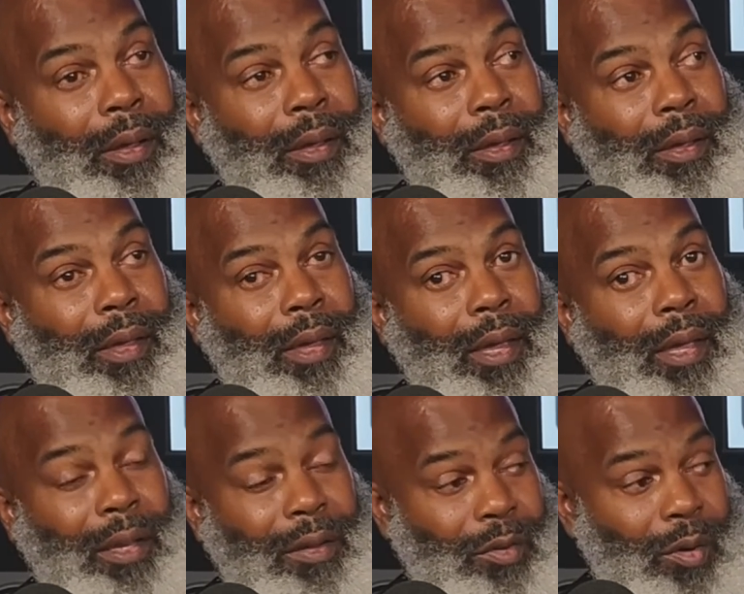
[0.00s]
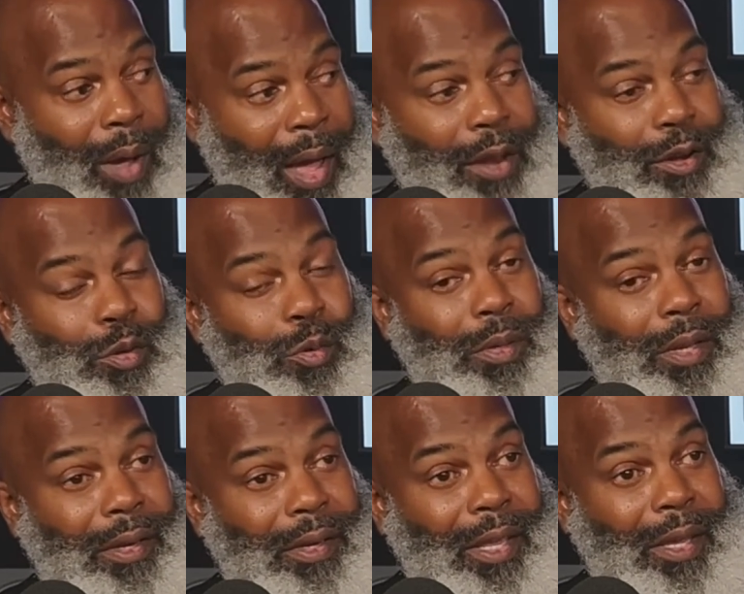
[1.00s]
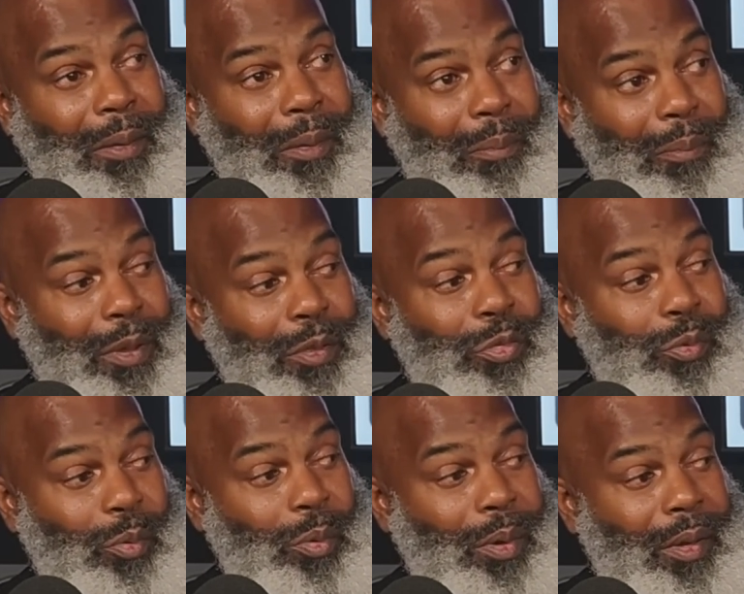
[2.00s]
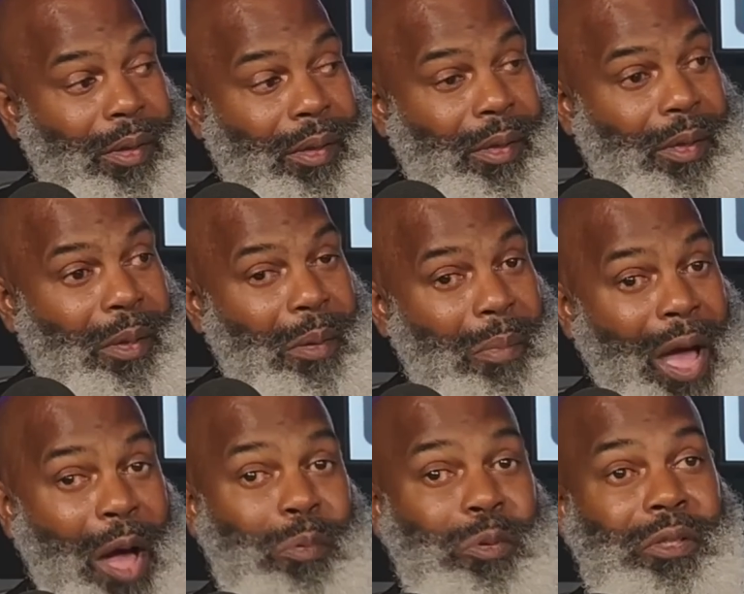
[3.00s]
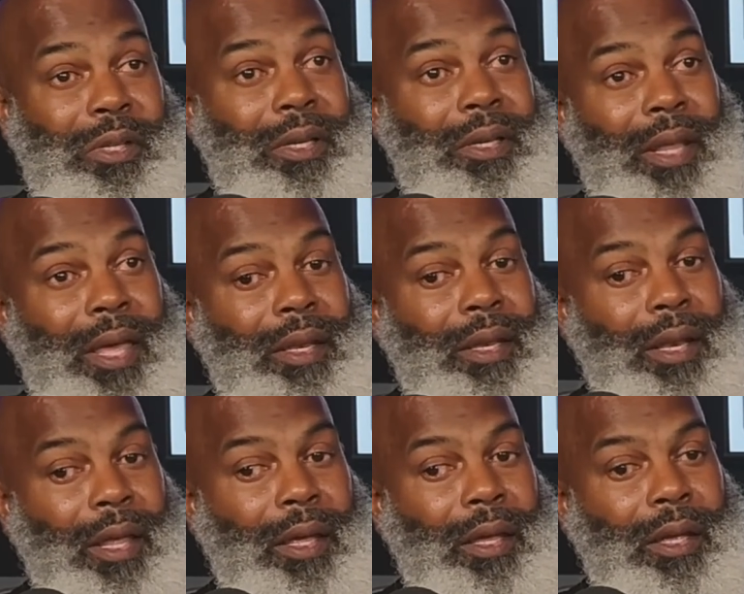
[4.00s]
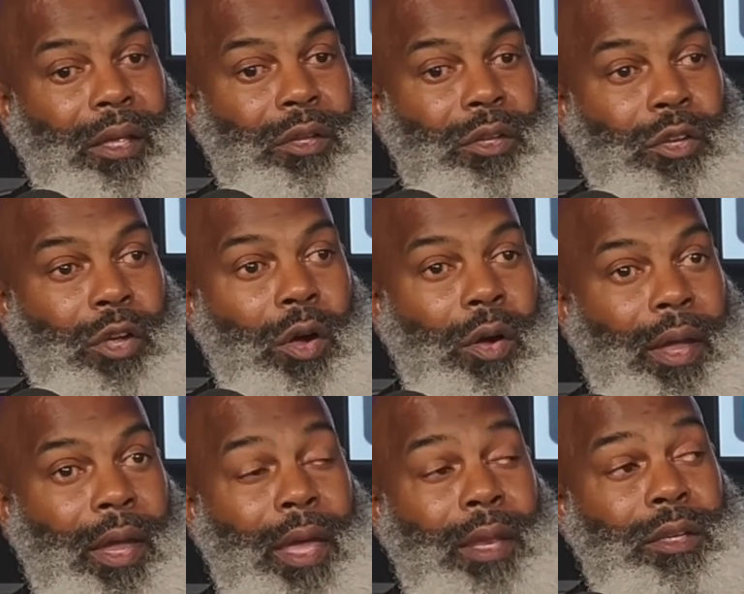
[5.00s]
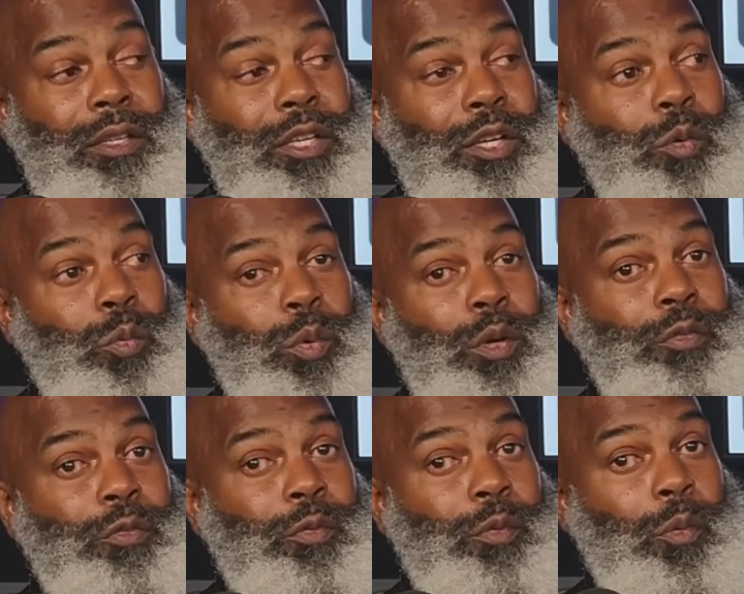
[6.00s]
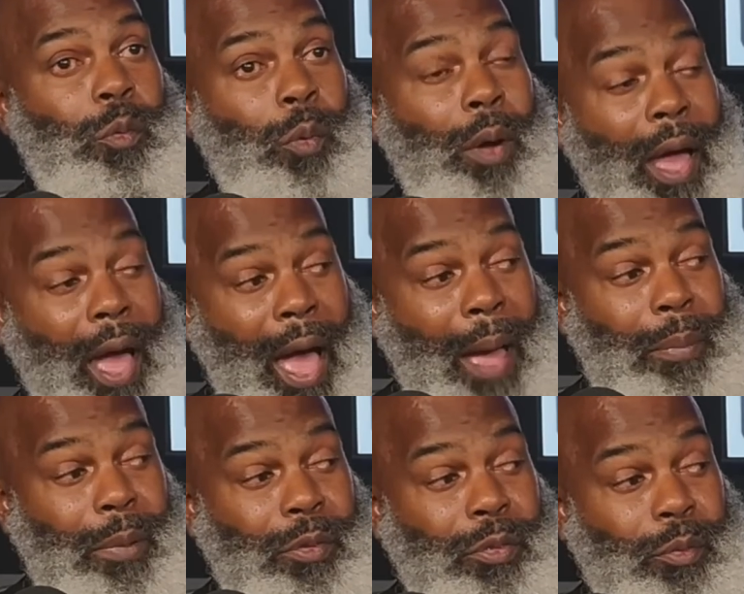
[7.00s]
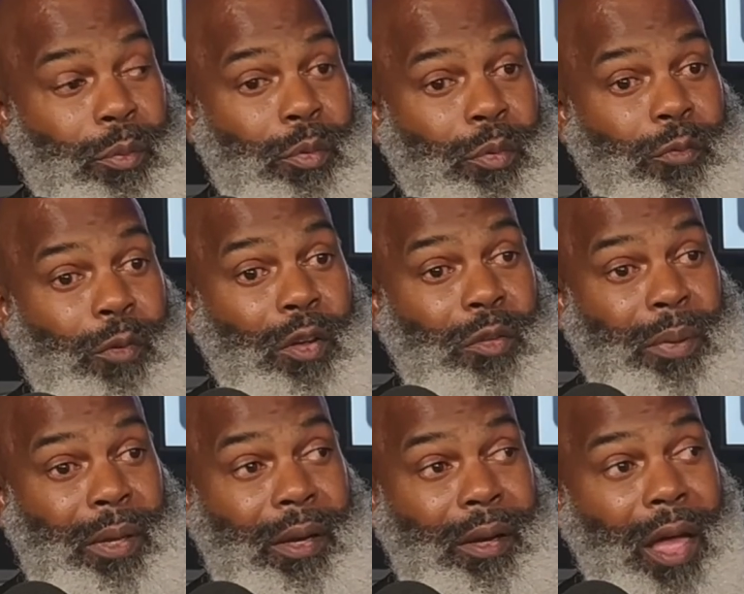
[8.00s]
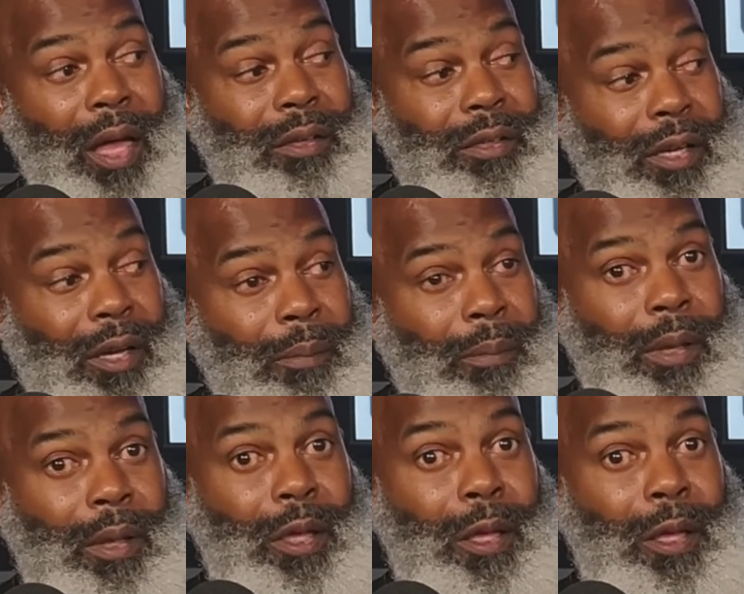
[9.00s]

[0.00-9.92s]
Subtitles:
right? And even though I knew that they been through it, but I was looking at it like y'all ain't had to deal with what I've been through as far as being locked up.